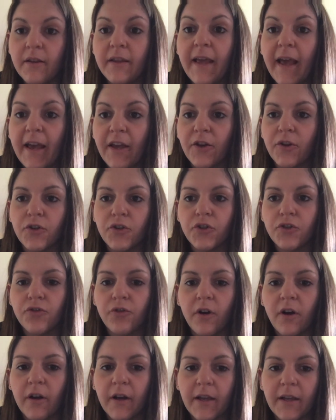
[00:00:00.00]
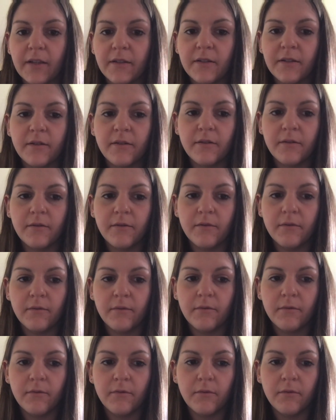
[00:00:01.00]
get your strongest
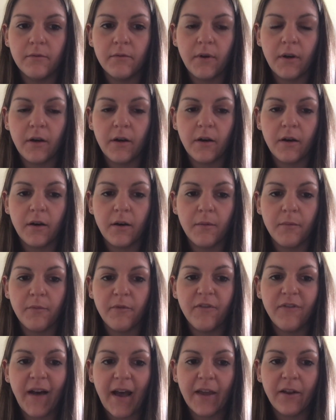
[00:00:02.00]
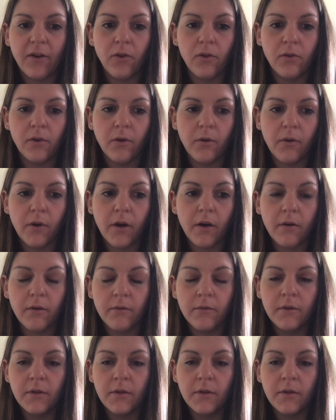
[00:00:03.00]
um, final logo.